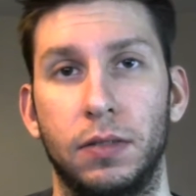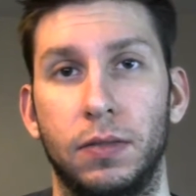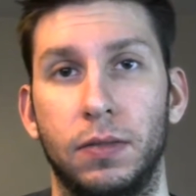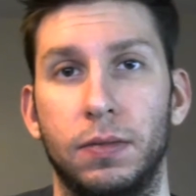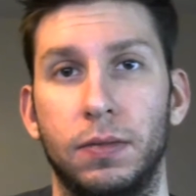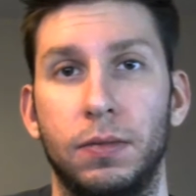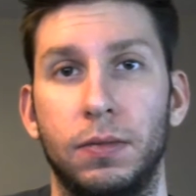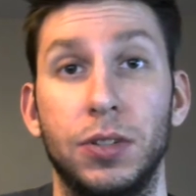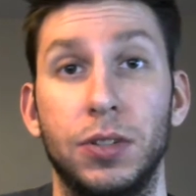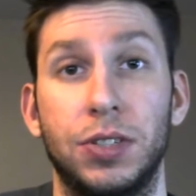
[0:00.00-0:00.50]

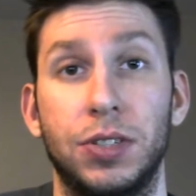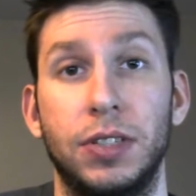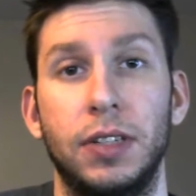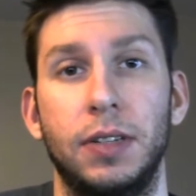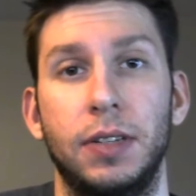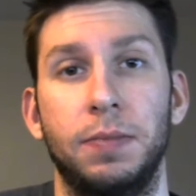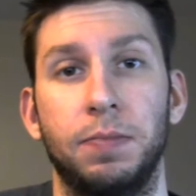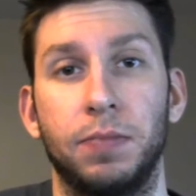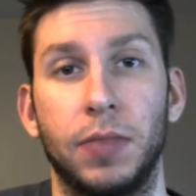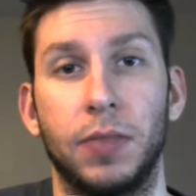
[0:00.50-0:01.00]
we'll see.
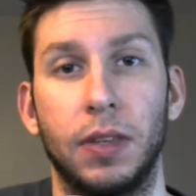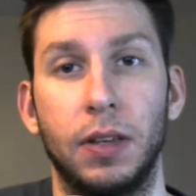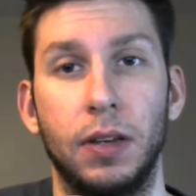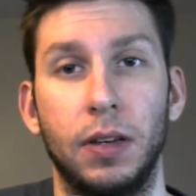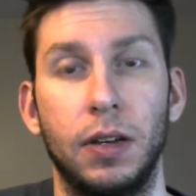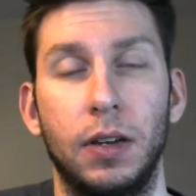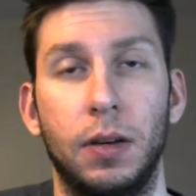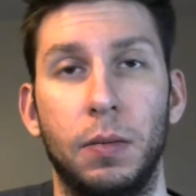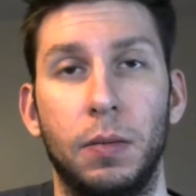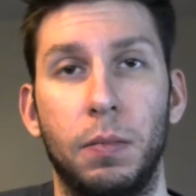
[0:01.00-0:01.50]

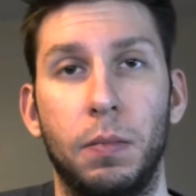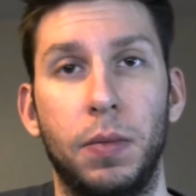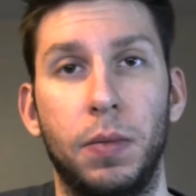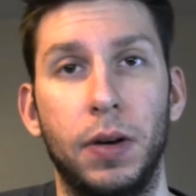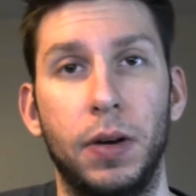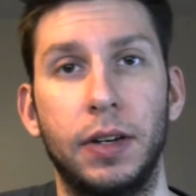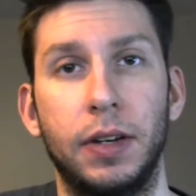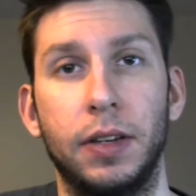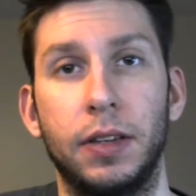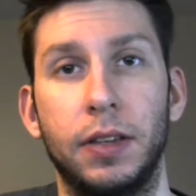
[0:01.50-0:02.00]

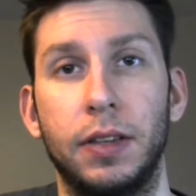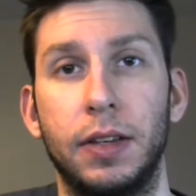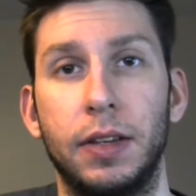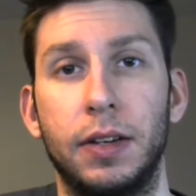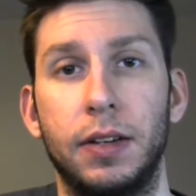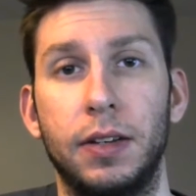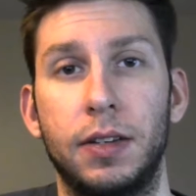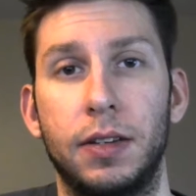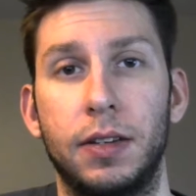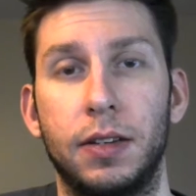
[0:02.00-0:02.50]
But other than
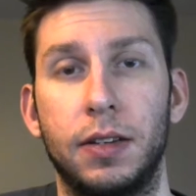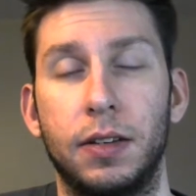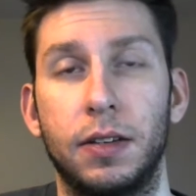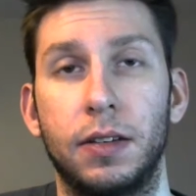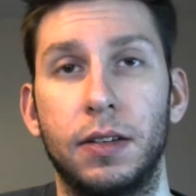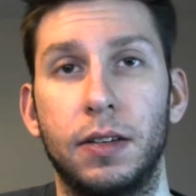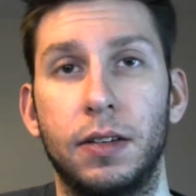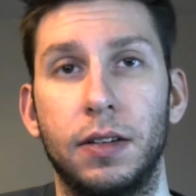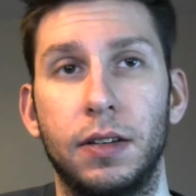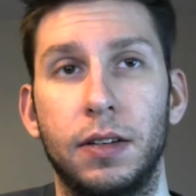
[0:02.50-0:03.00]
that,
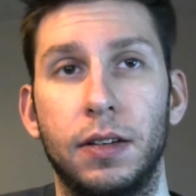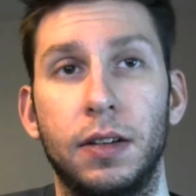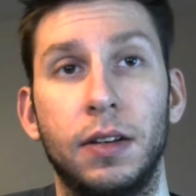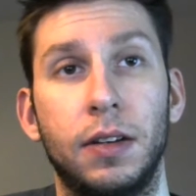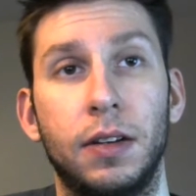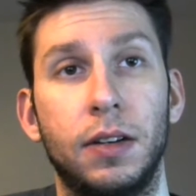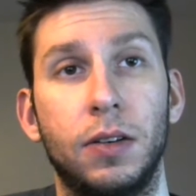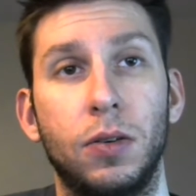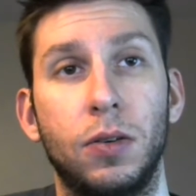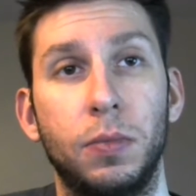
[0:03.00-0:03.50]

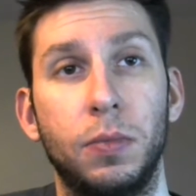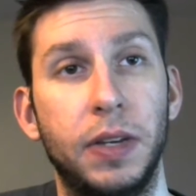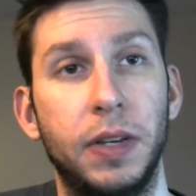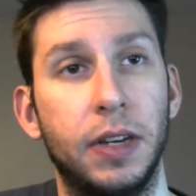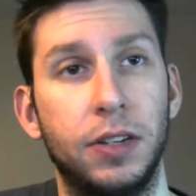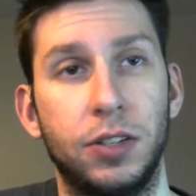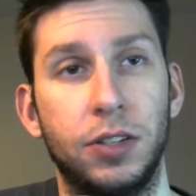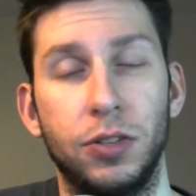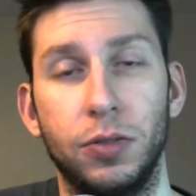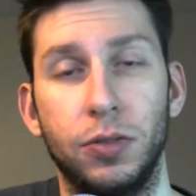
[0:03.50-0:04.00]
hope you
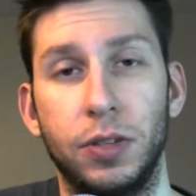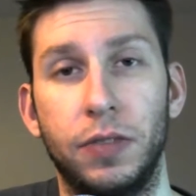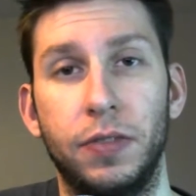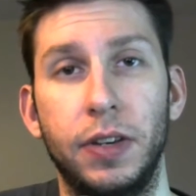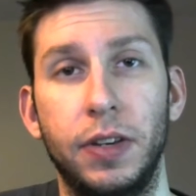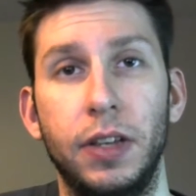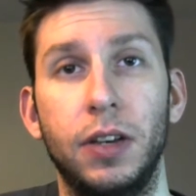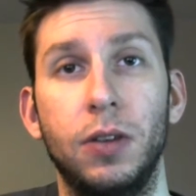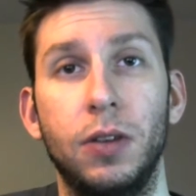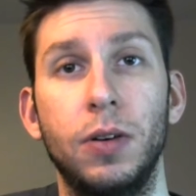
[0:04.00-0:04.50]
guys enjoyed the
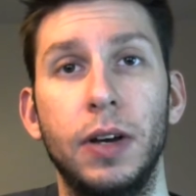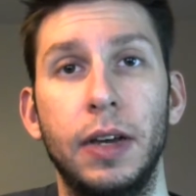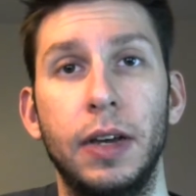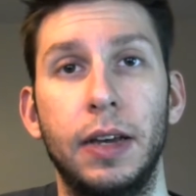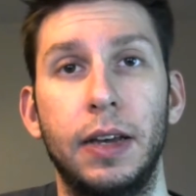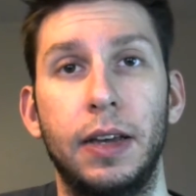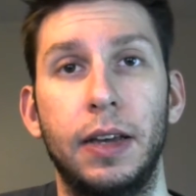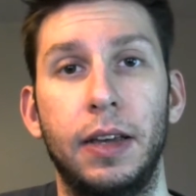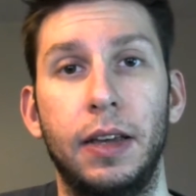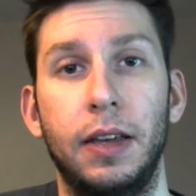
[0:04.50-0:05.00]
video,
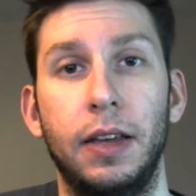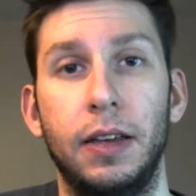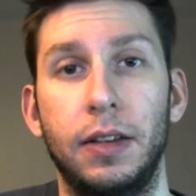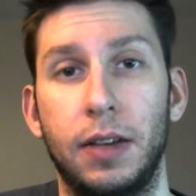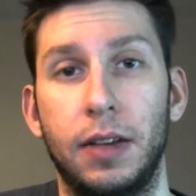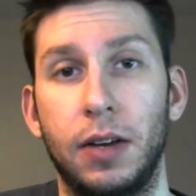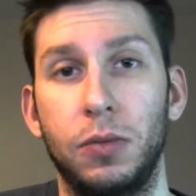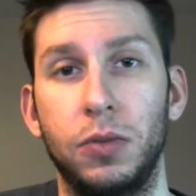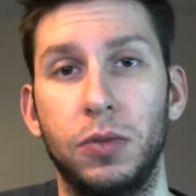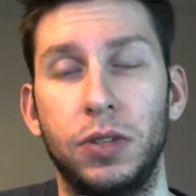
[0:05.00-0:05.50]
and
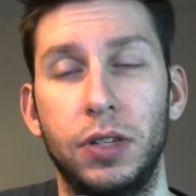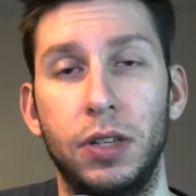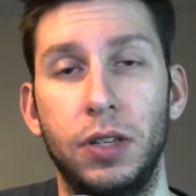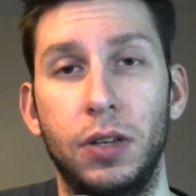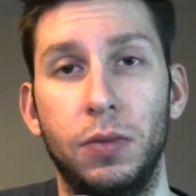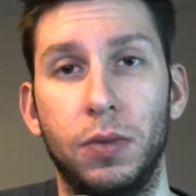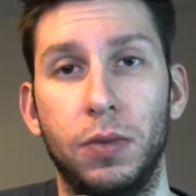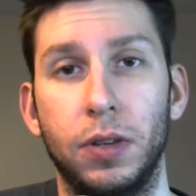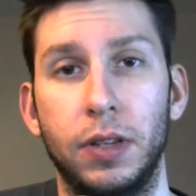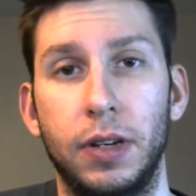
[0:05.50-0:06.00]
I will see
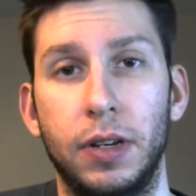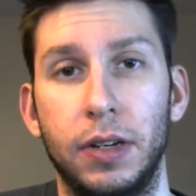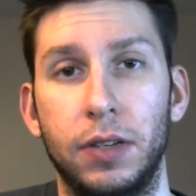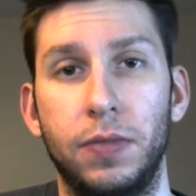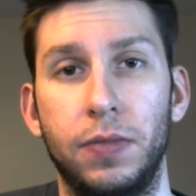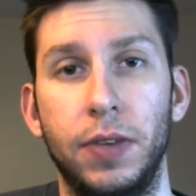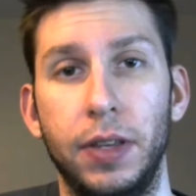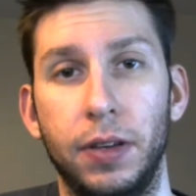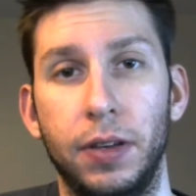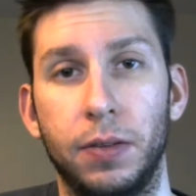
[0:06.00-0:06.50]
you on the next
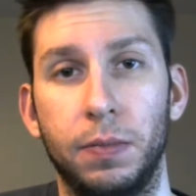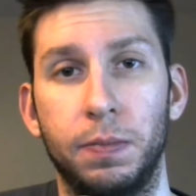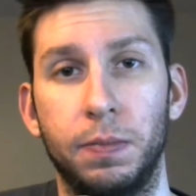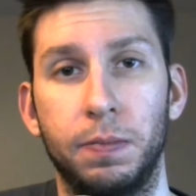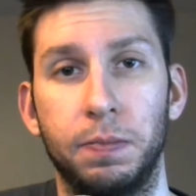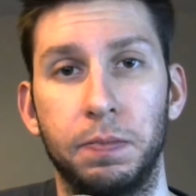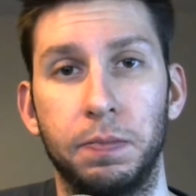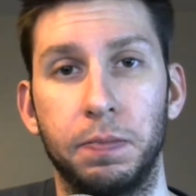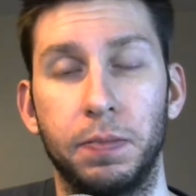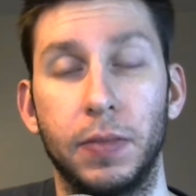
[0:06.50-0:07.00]
video.
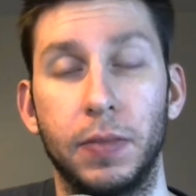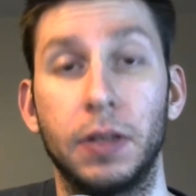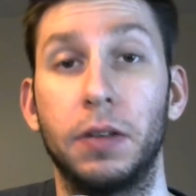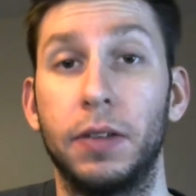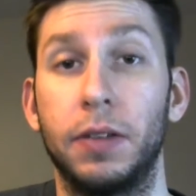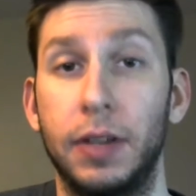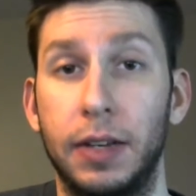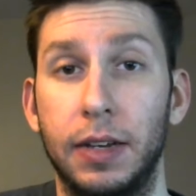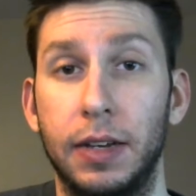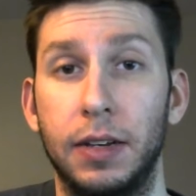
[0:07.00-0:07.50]
All
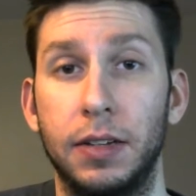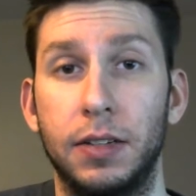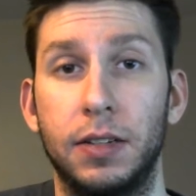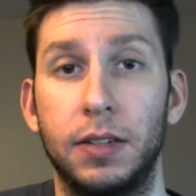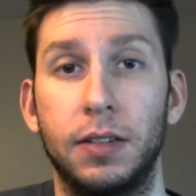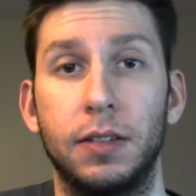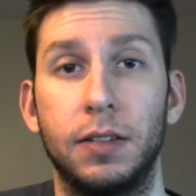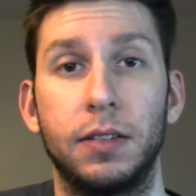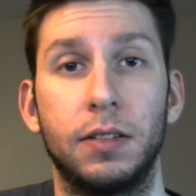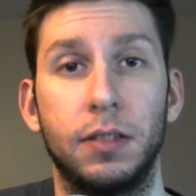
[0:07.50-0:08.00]
right, guys,
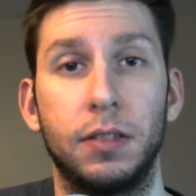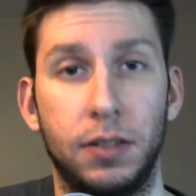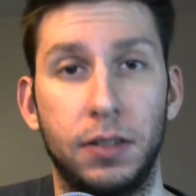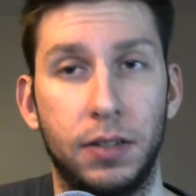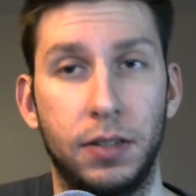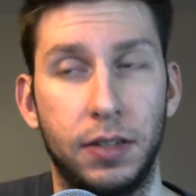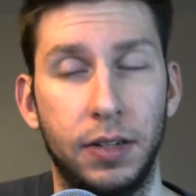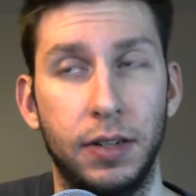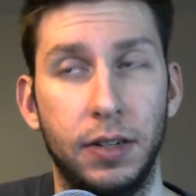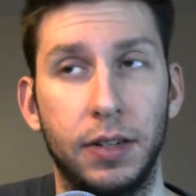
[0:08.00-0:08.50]

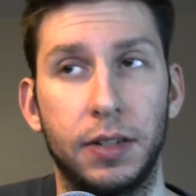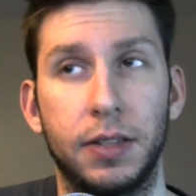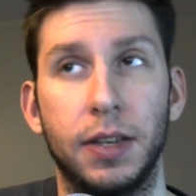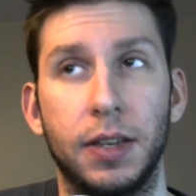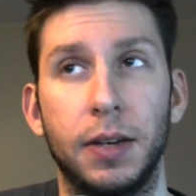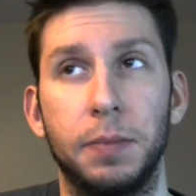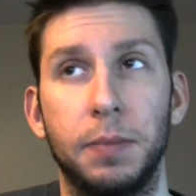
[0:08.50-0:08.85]
see you next time.